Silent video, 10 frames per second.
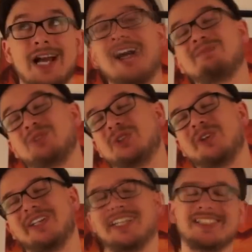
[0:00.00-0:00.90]
I'm
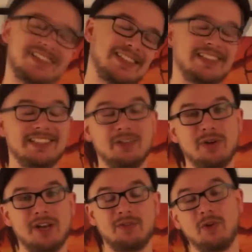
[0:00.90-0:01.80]
sure there's an easier
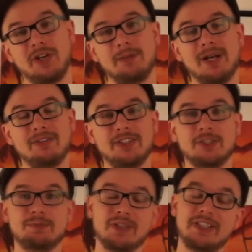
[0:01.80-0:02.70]
way of going about
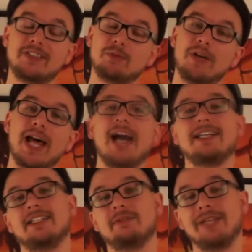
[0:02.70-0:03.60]
this, but this is what
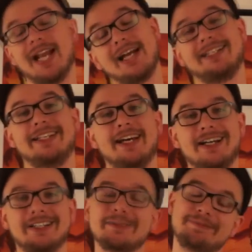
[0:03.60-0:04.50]
I did when I did
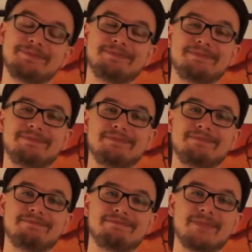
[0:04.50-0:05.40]
art.
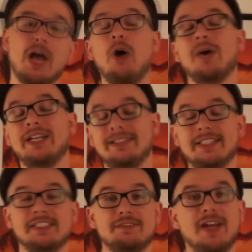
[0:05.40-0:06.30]
Oh, and
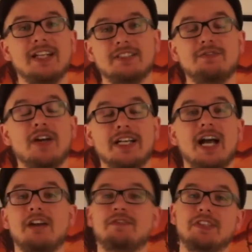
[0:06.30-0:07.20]
Disney fan is a fucking
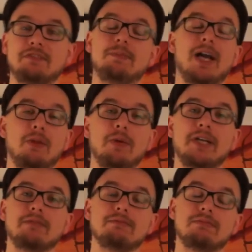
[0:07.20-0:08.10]
art thief, by the way.